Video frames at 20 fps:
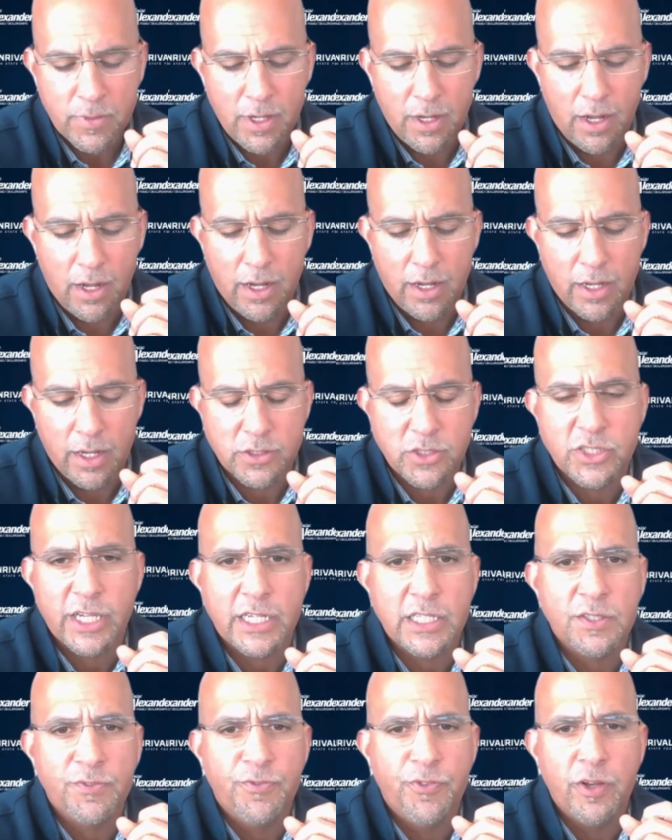A
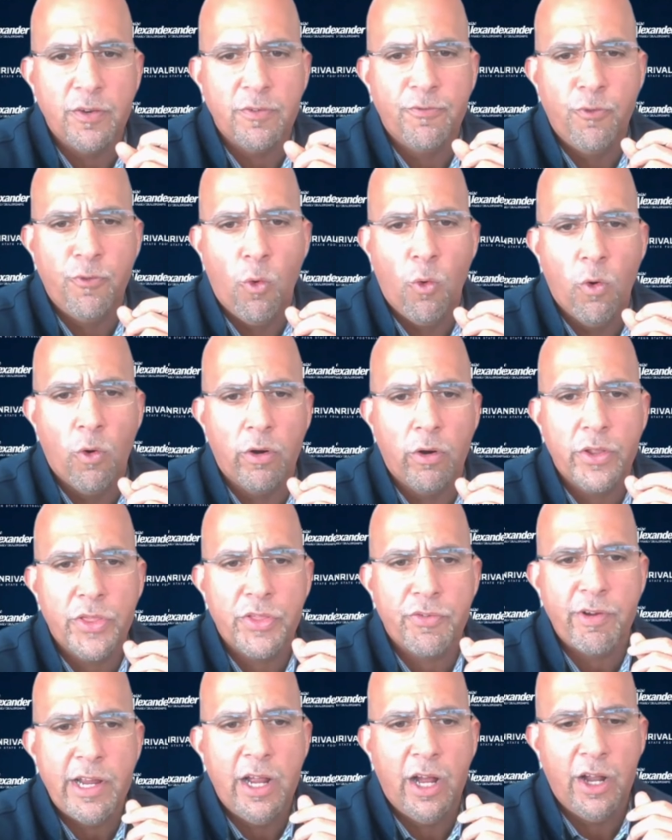
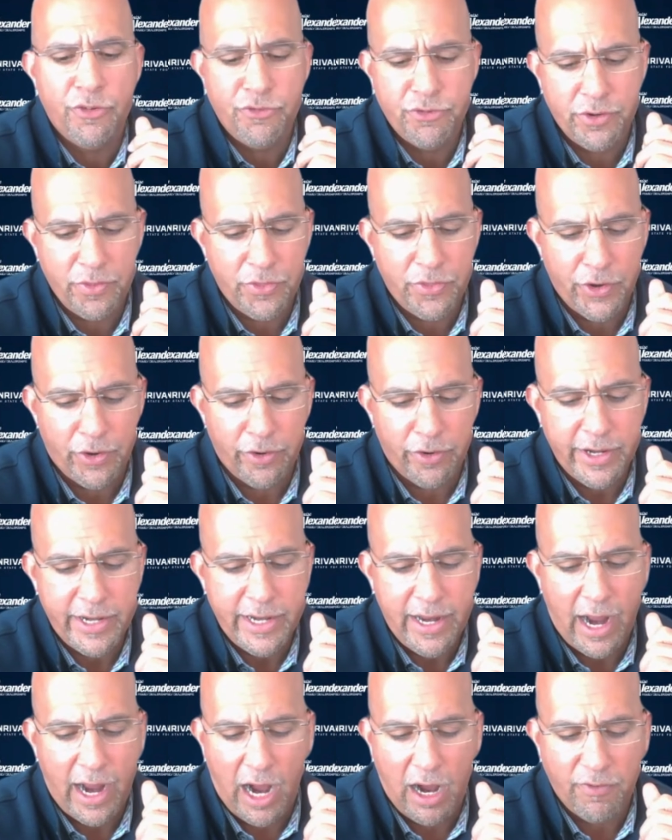6'4",
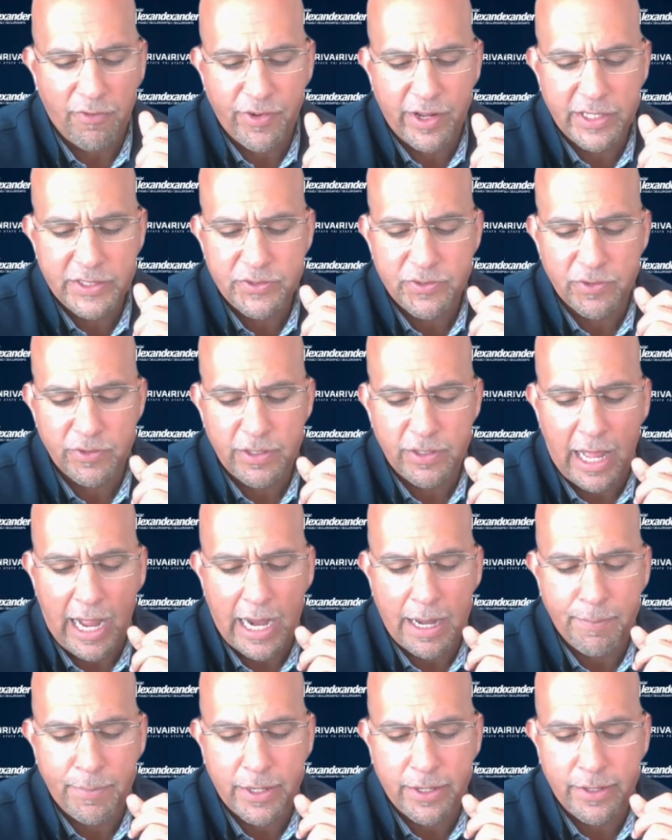330 offensive
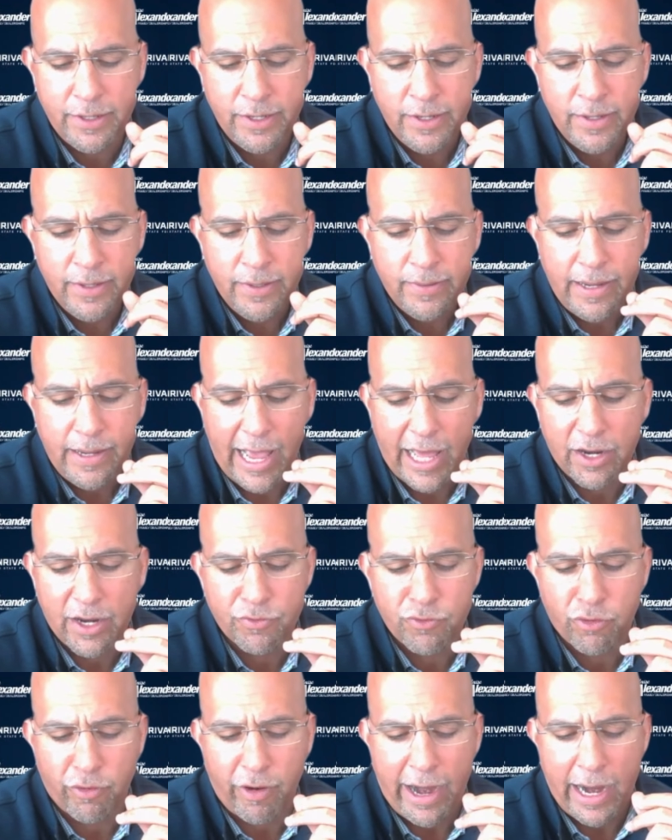lineman out
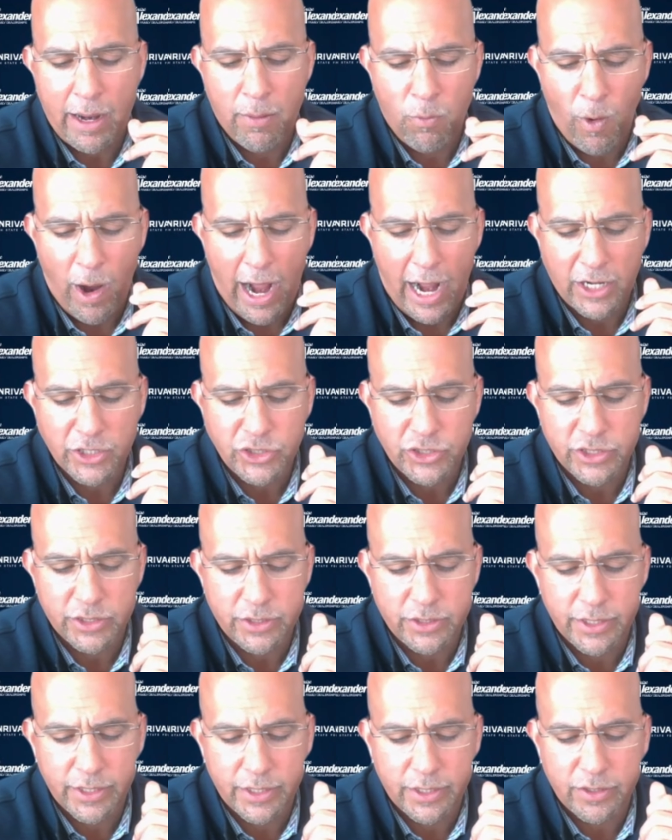of Graham,
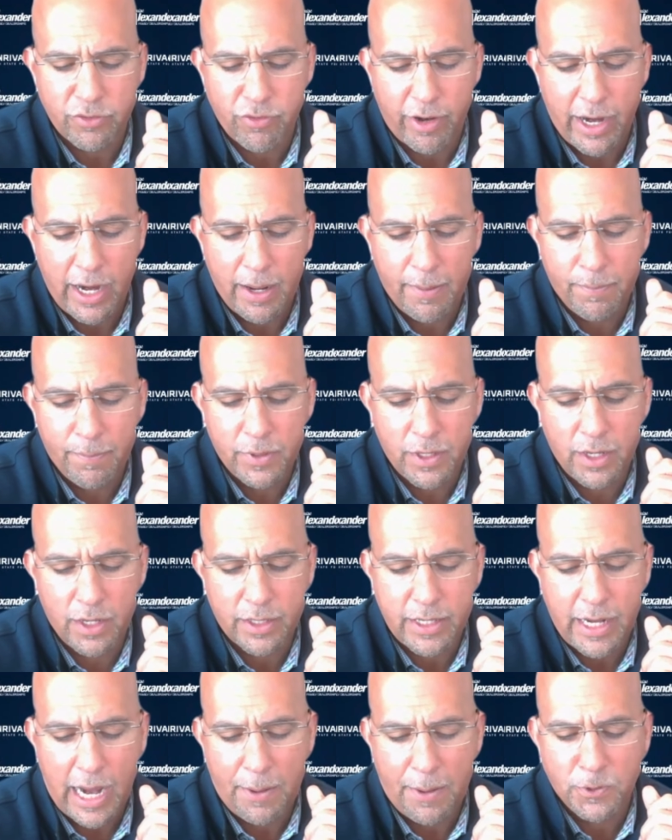Washington, Graham
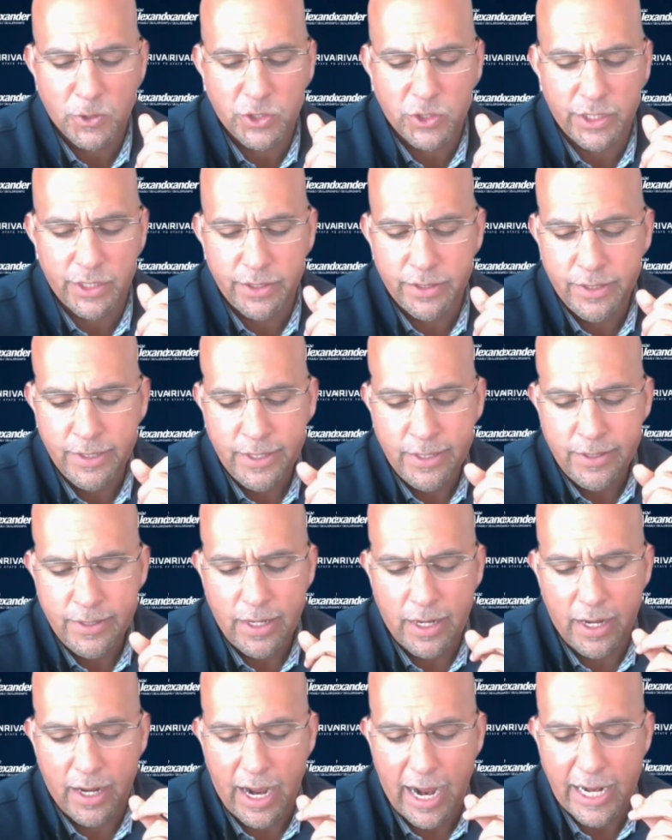Capelson
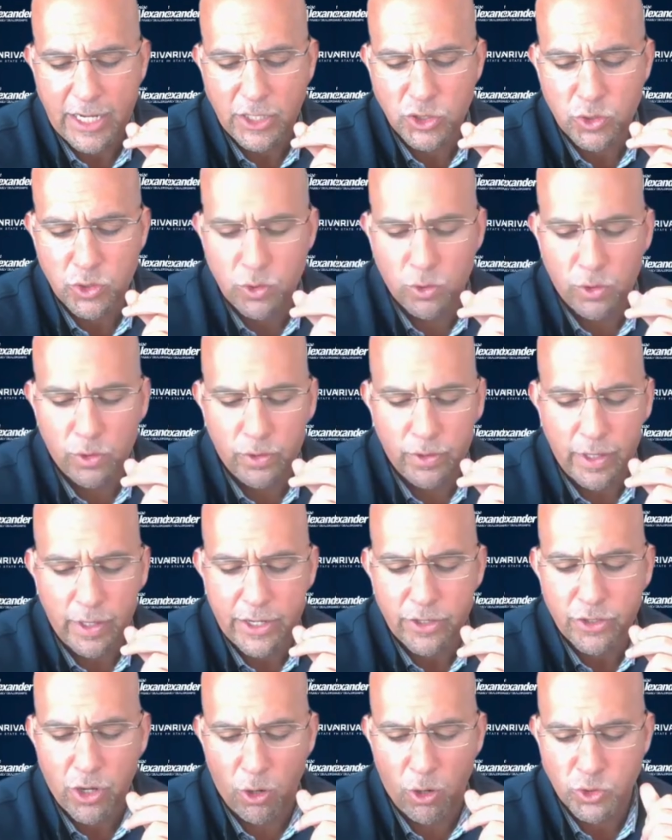High School,
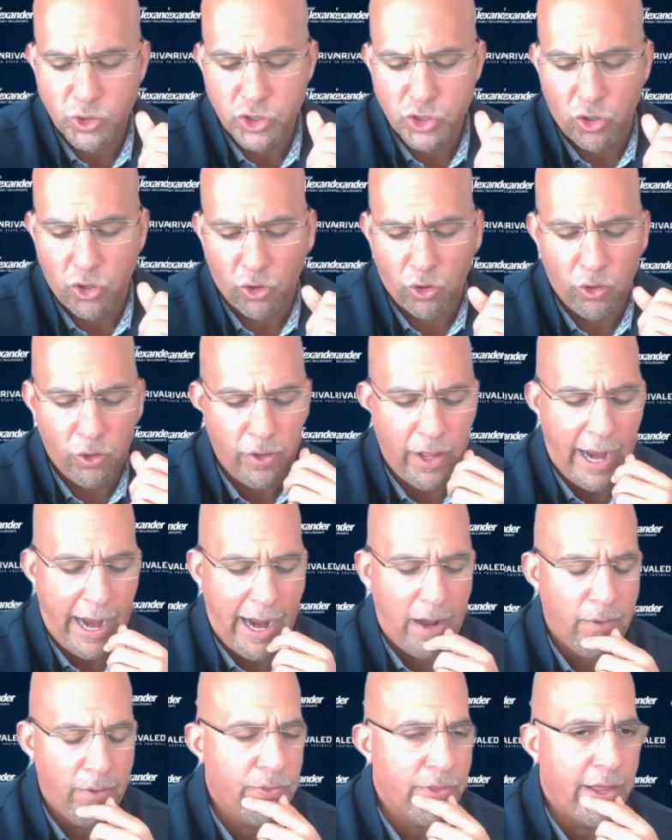and Coach Curl
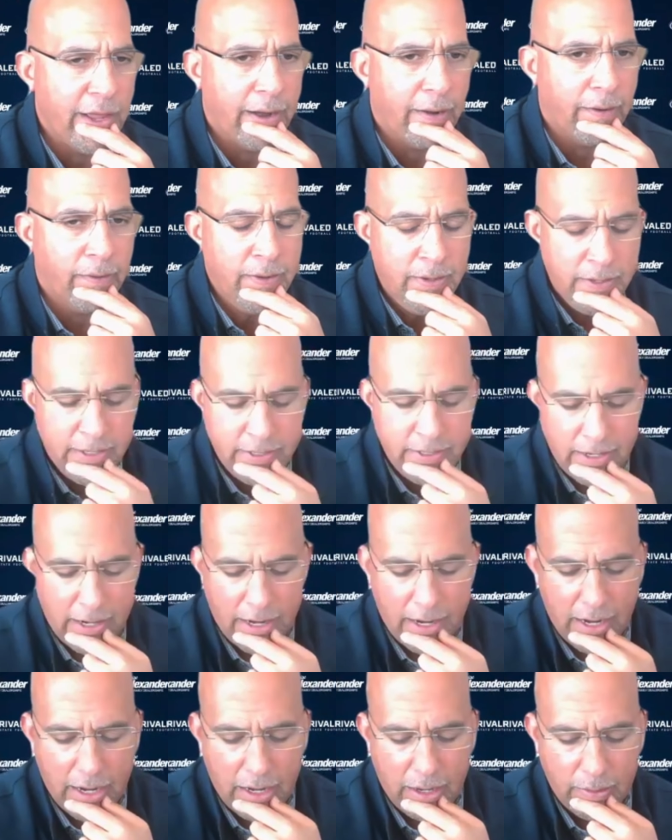out there.
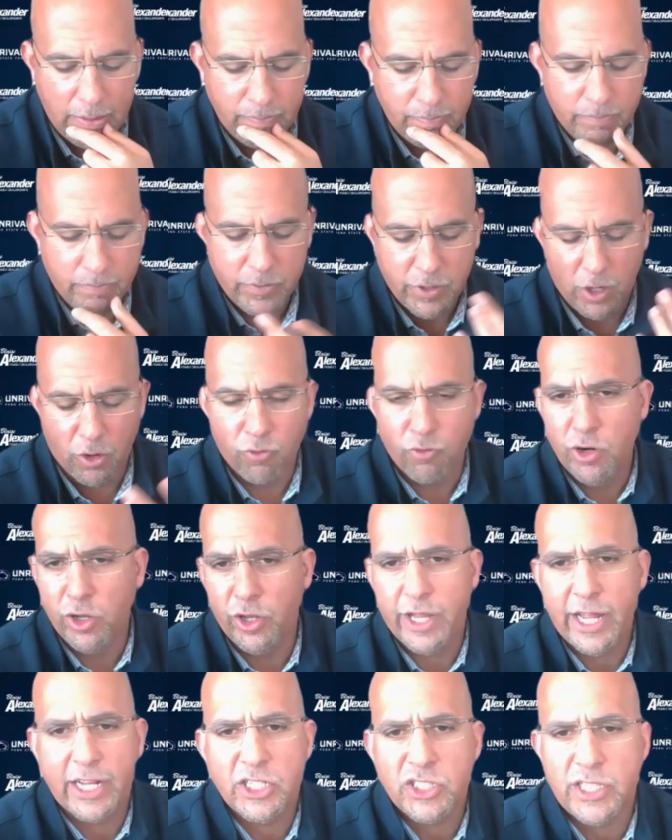
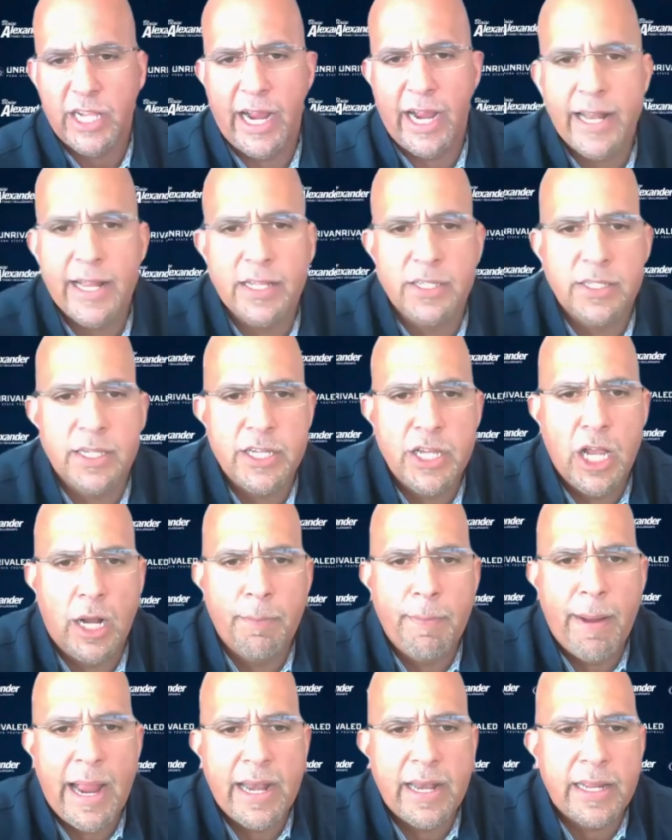Really excited as a
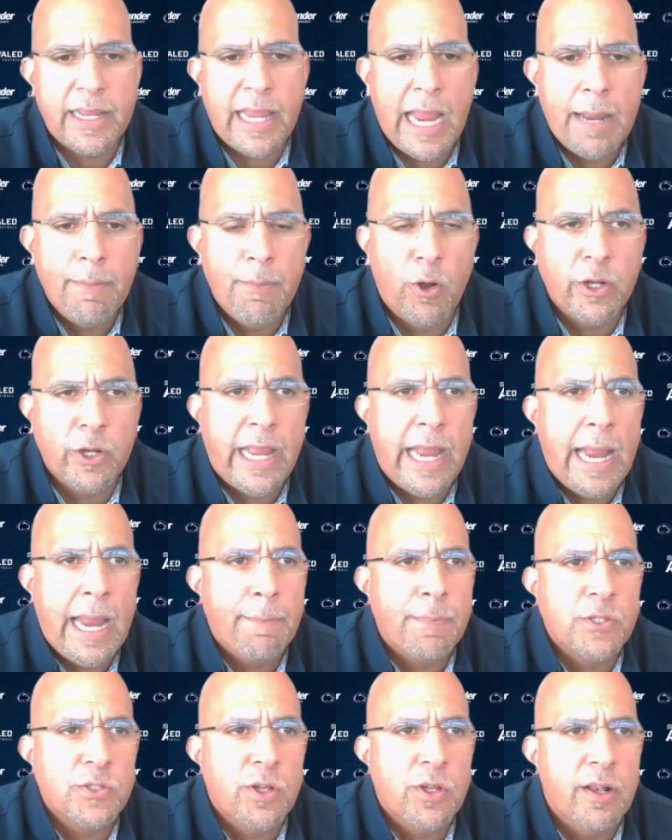young man that came on
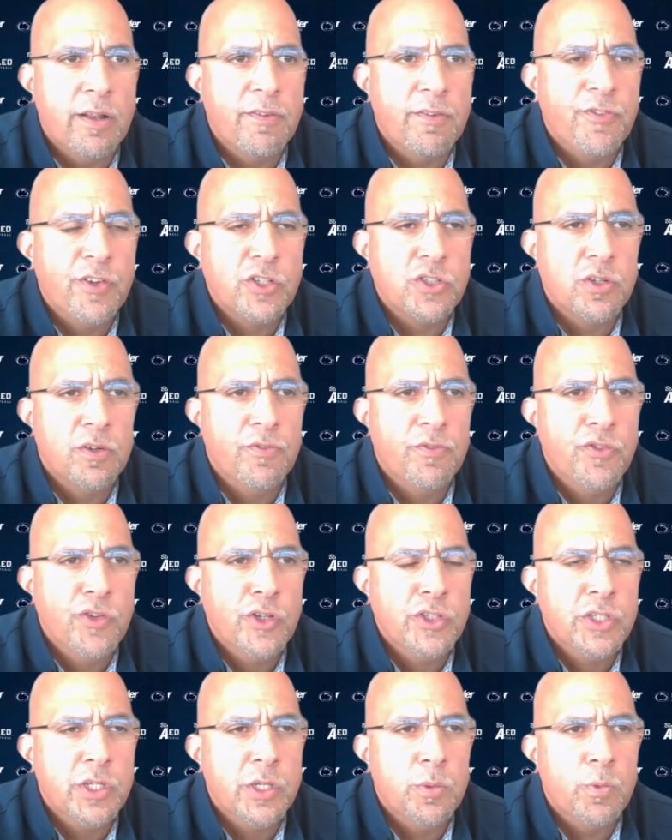campus on an official
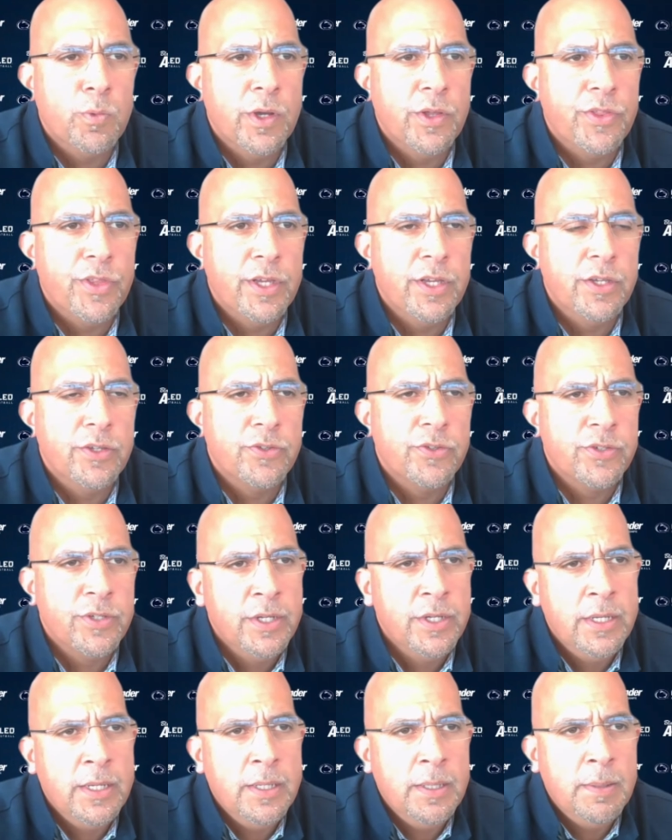visit with
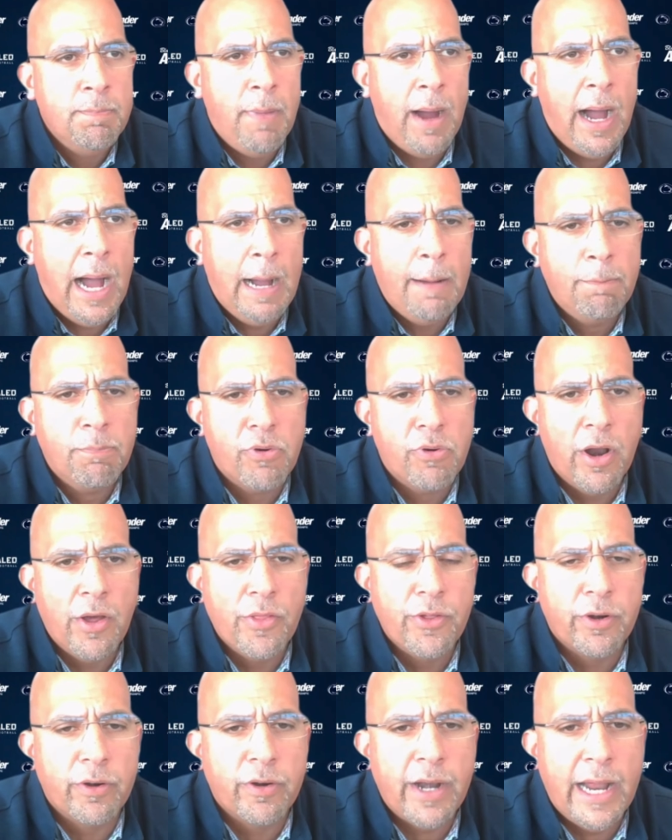his mom,
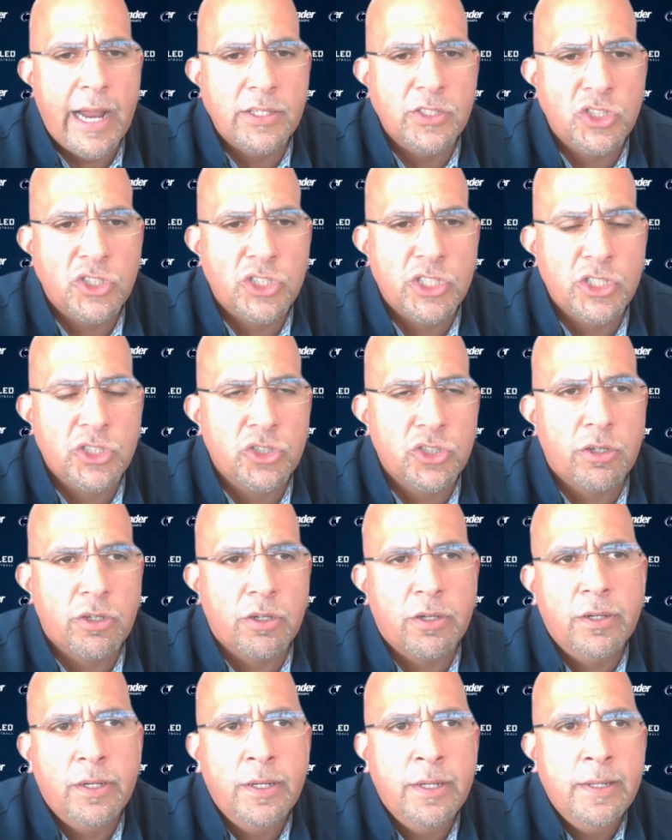brother, and
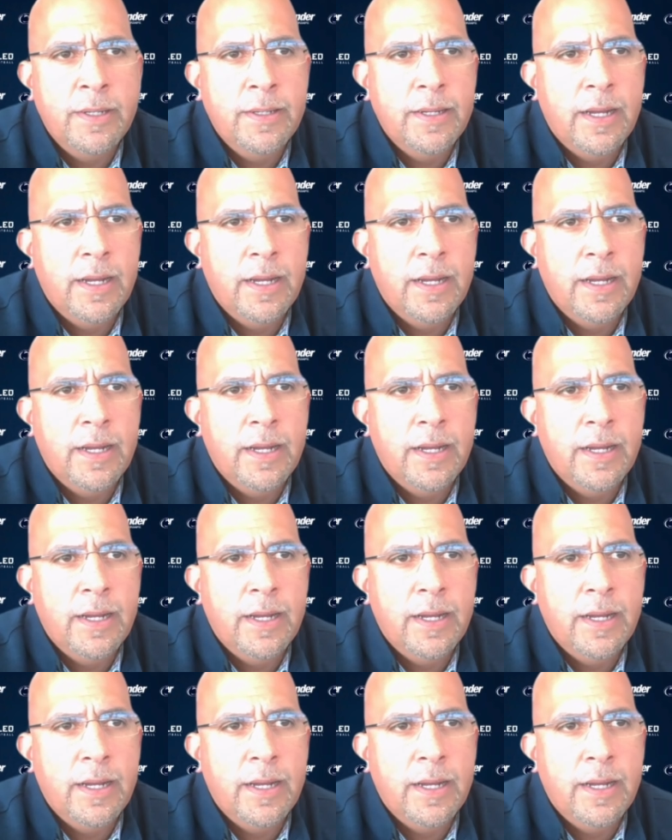sister.